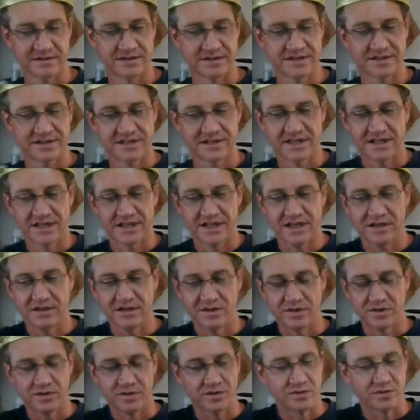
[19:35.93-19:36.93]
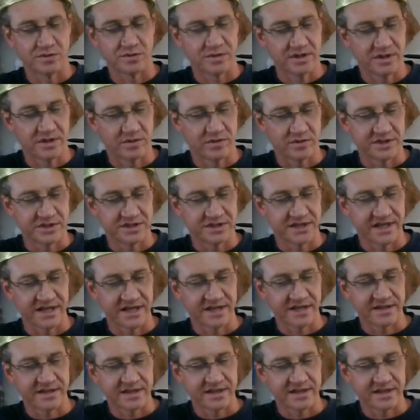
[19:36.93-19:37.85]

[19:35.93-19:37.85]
Sticky glue. Once again,